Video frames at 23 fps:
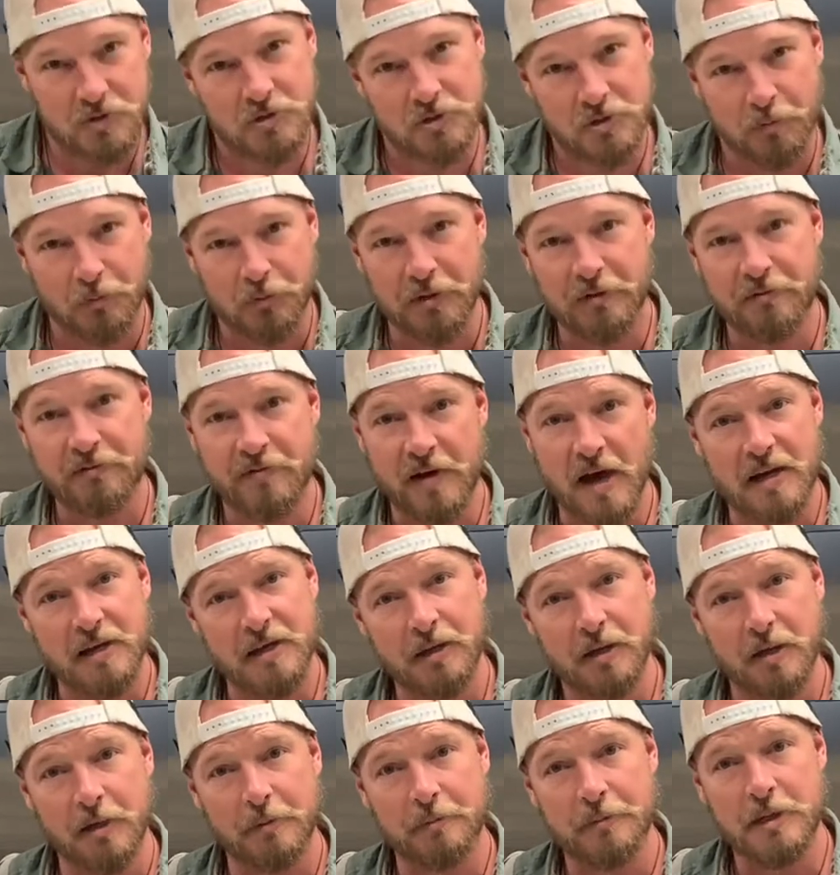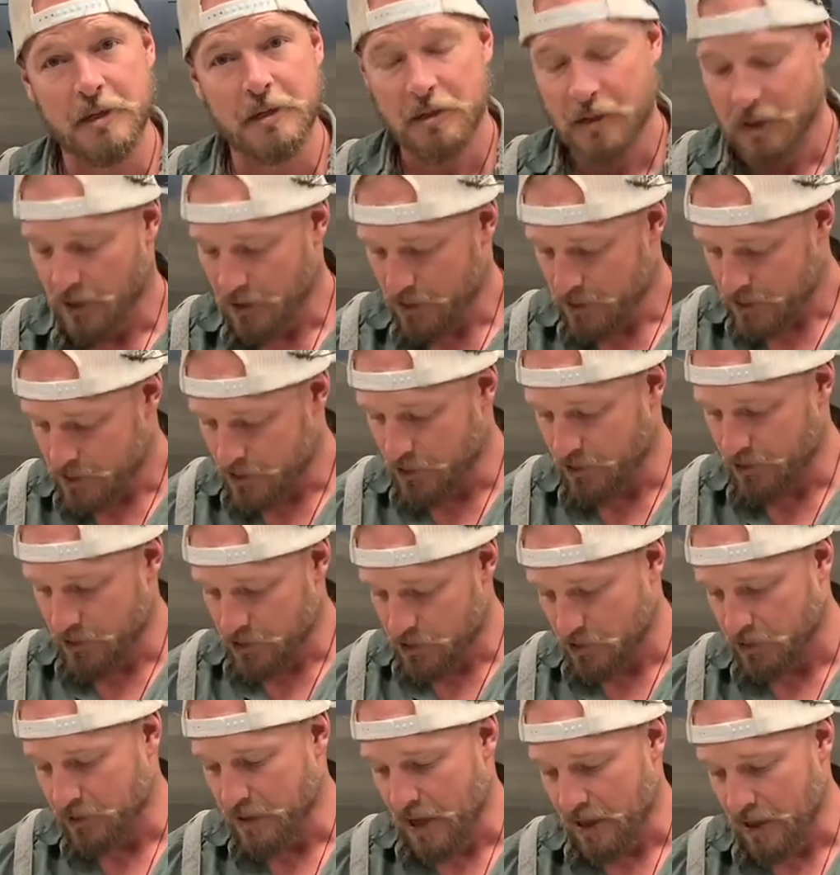is a pretty fatty cut of meat, so this
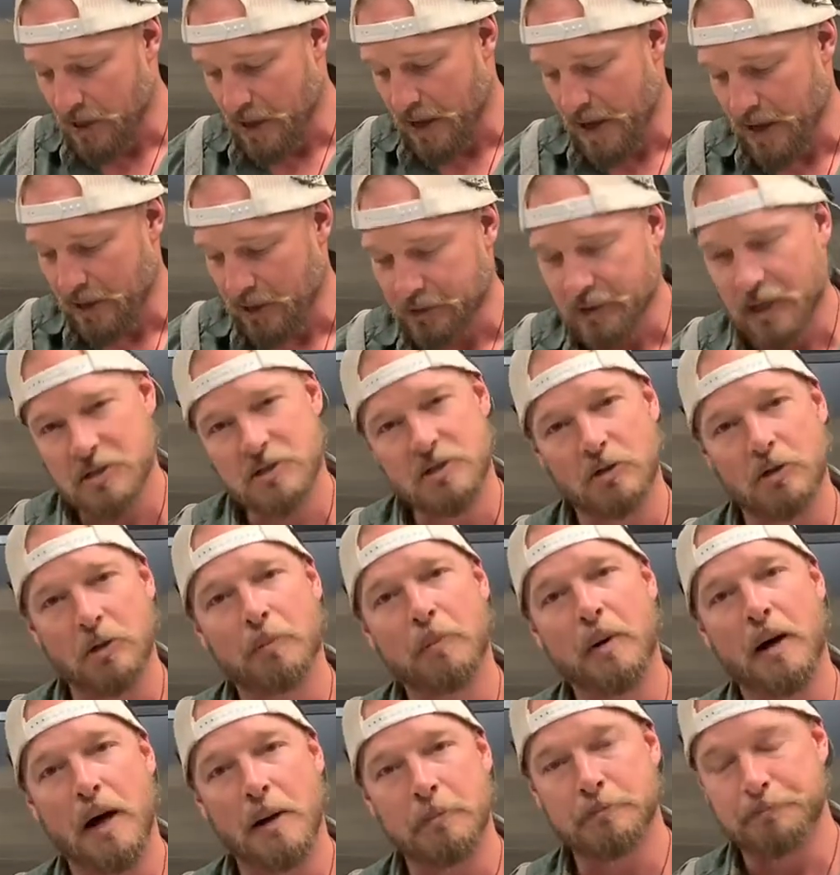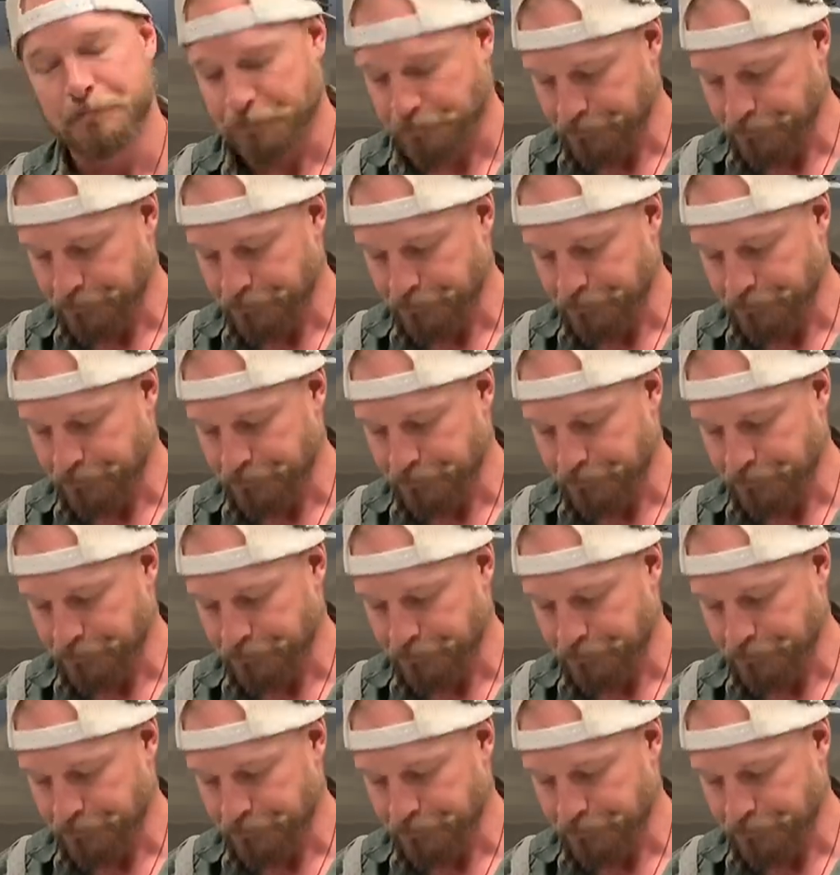will add a nice little pop.